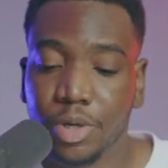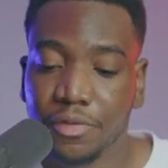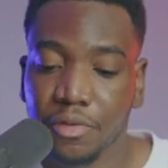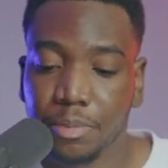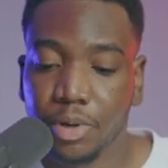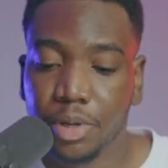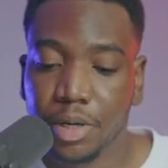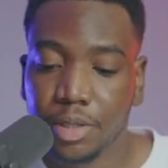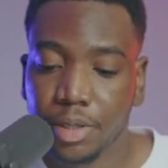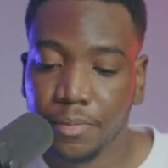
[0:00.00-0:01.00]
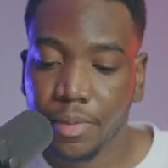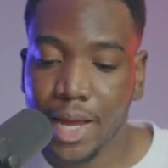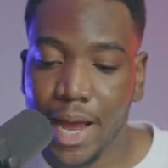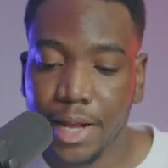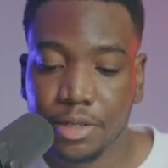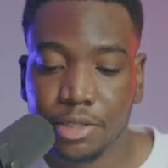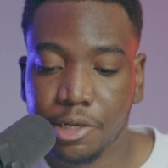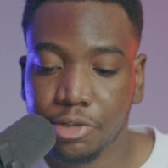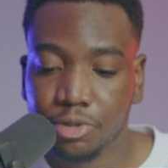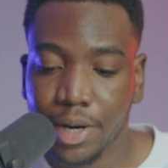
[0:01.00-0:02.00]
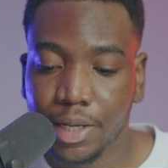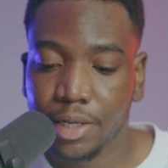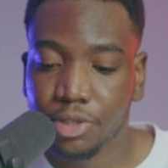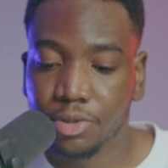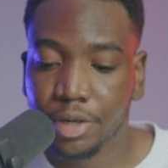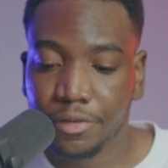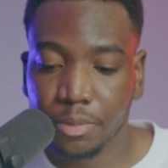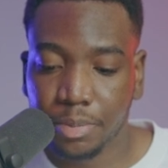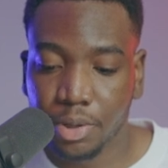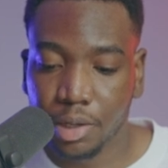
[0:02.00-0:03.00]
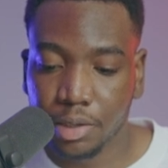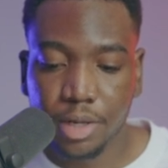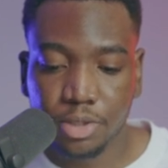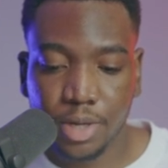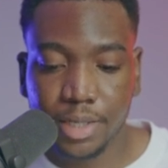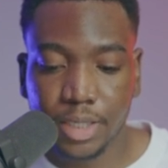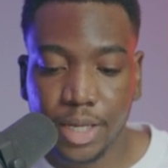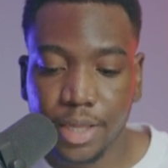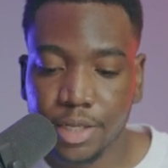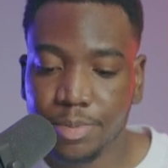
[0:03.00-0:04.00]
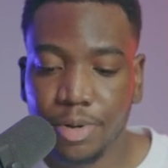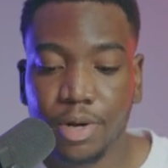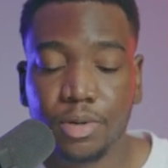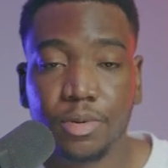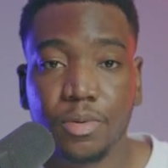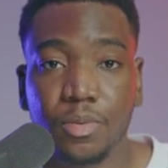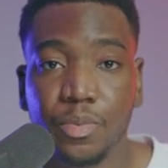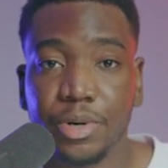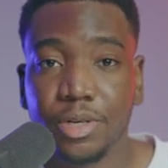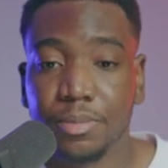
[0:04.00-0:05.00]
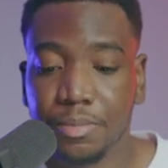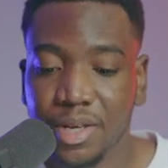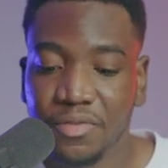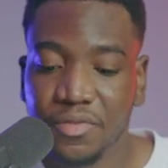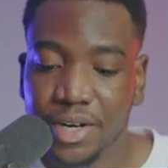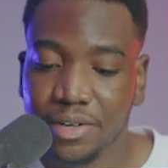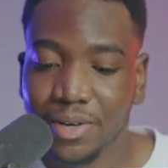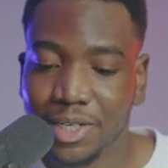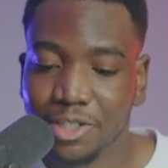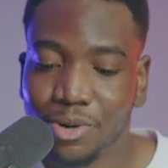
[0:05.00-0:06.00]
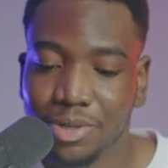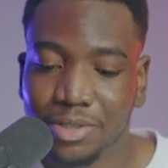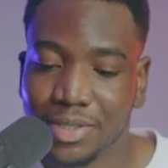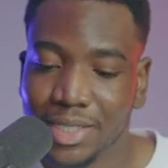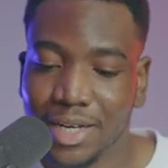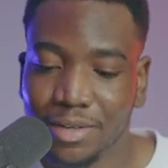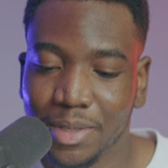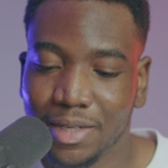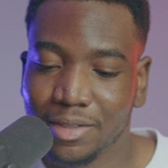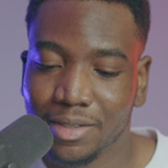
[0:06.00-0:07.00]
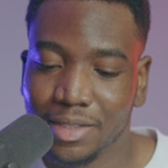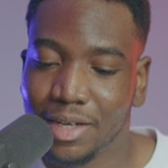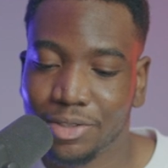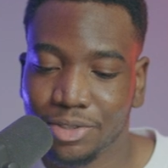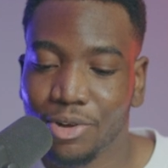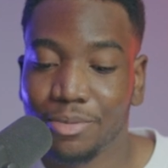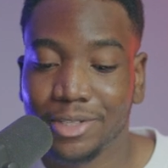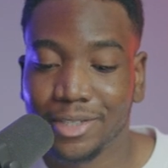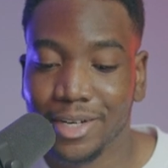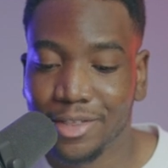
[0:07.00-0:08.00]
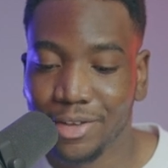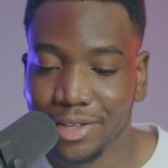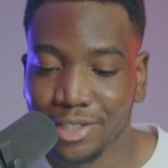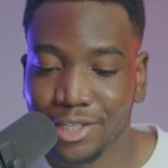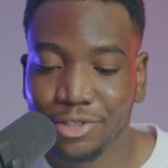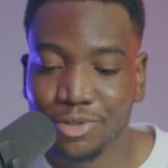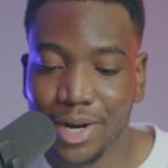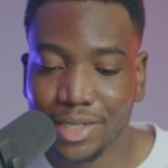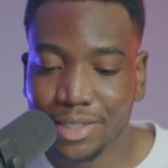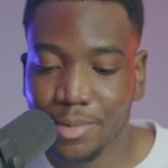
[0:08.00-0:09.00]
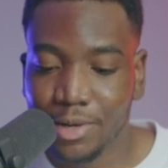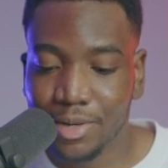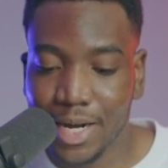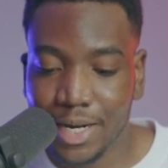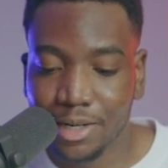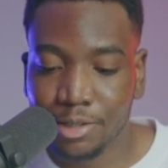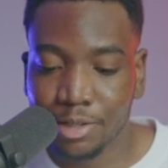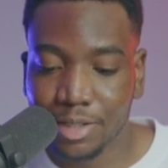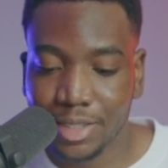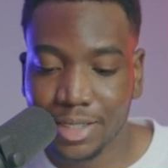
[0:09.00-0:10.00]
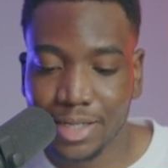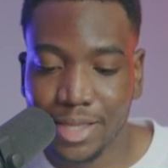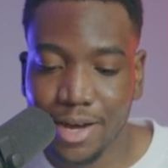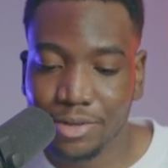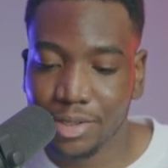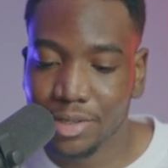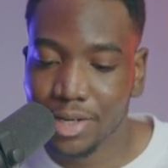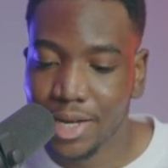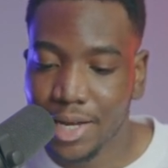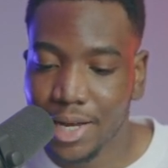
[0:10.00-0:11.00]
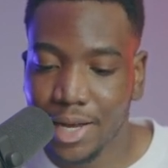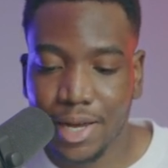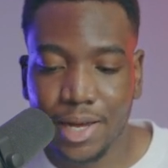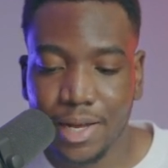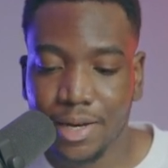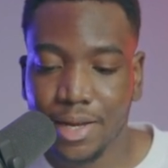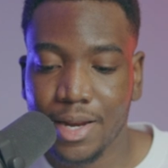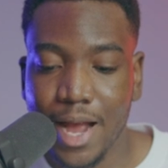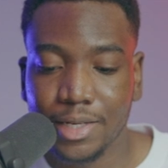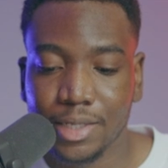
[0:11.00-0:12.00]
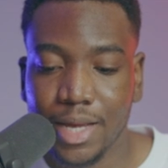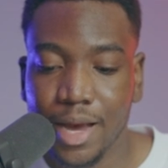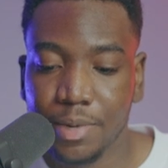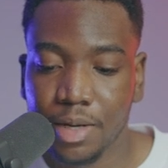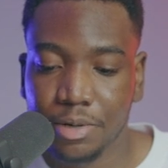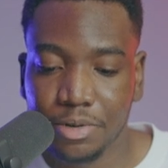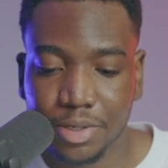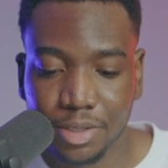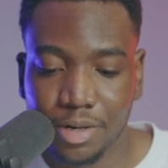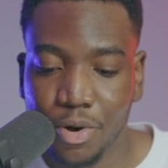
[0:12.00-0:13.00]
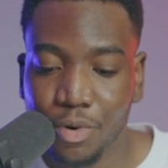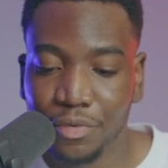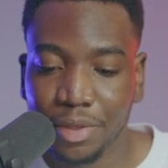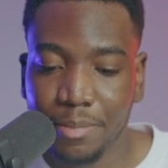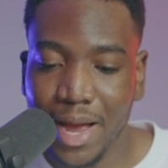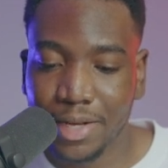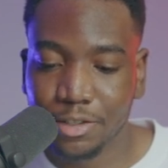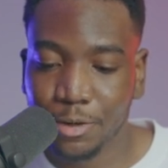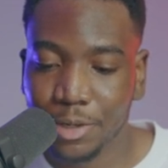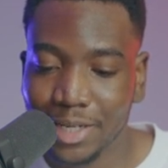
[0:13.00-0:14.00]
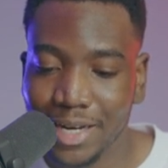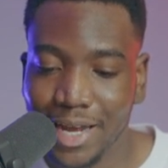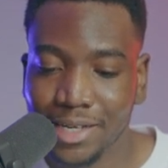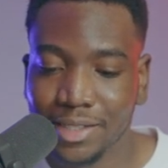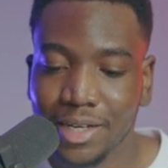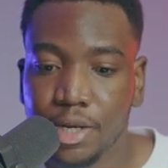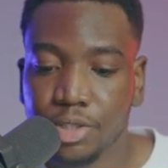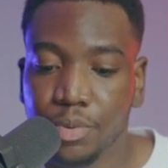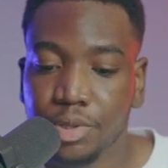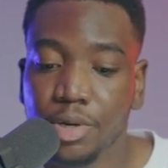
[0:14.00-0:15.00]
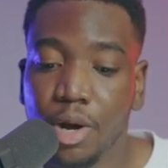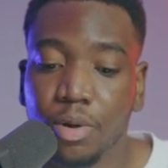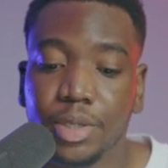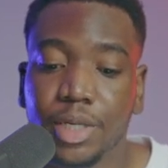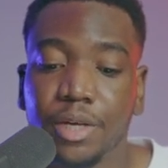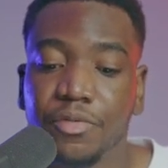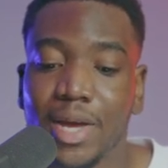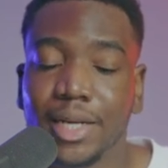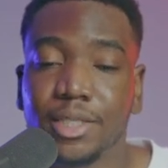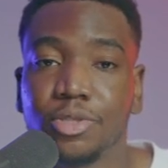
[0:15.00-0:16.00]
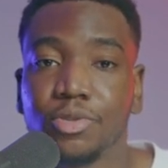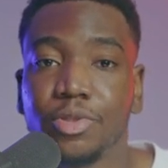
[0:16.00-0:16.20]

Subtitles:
of the product and the sales rank history of the product. As you can see, this product wouldn't be a very great choice to sell because it sells almost nothing. The sales rank is about 960,000 and it has kept increasing over the past 30 days. So we do not only give you access to